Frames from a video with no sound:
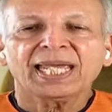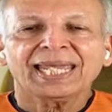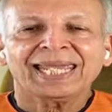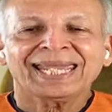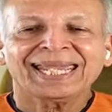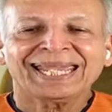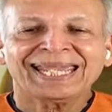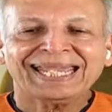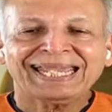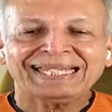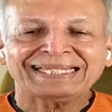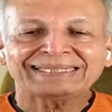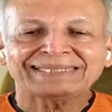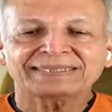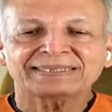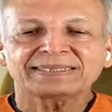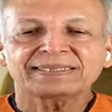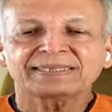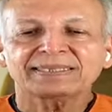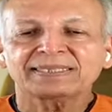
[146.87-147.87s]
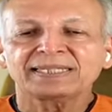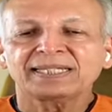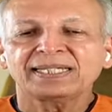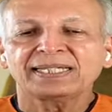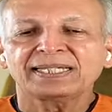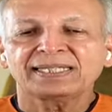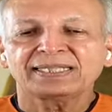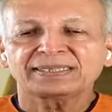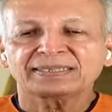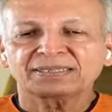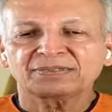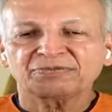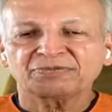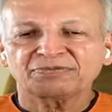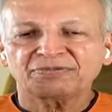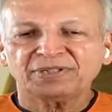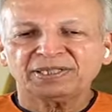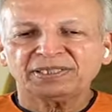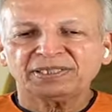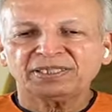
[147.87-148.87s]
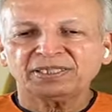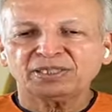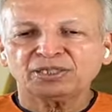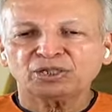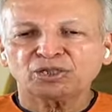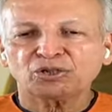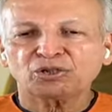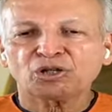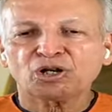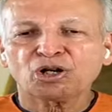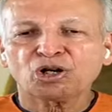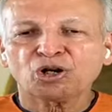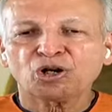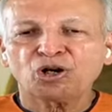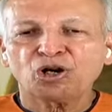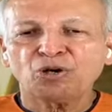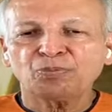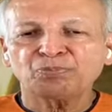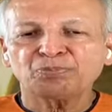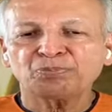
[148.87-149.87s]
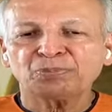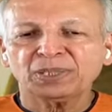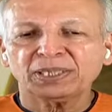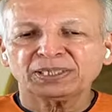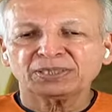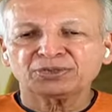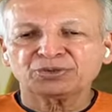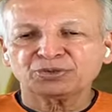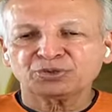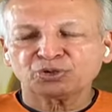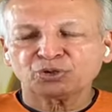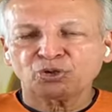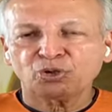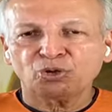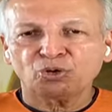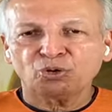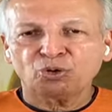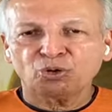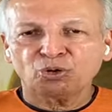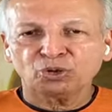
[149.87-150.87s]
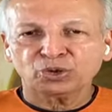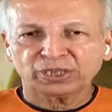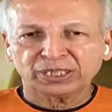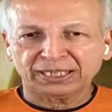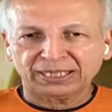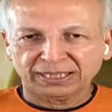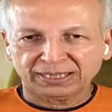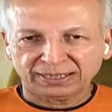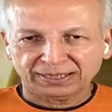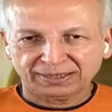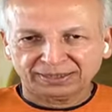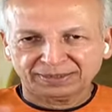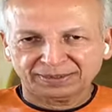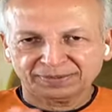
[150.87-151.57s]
Hand is a very complex organ.